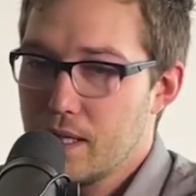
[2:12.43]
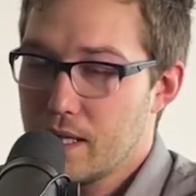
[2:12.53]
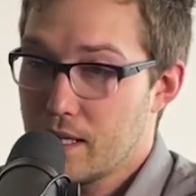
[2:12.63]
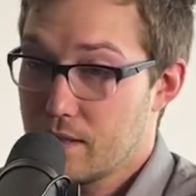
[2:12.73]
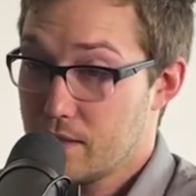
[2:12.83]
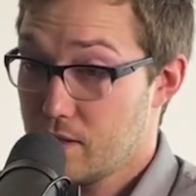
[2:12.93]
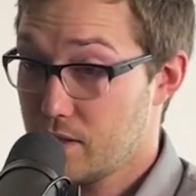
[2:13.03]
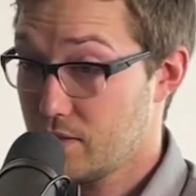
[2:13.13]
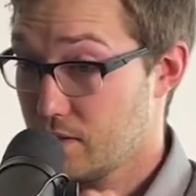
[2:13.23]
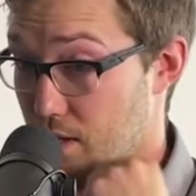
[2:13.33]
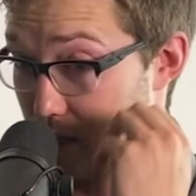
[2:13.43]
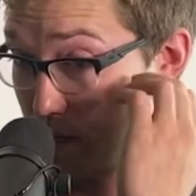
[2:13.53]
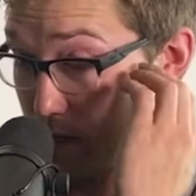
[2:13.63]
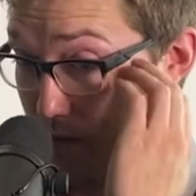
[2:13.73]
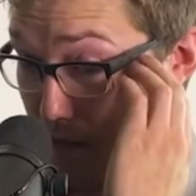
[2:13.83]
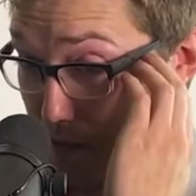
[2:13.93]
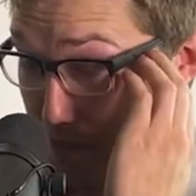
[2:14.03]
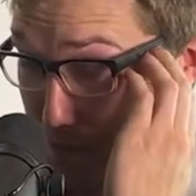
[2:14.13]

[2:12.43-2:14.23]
yeah, no, it's like a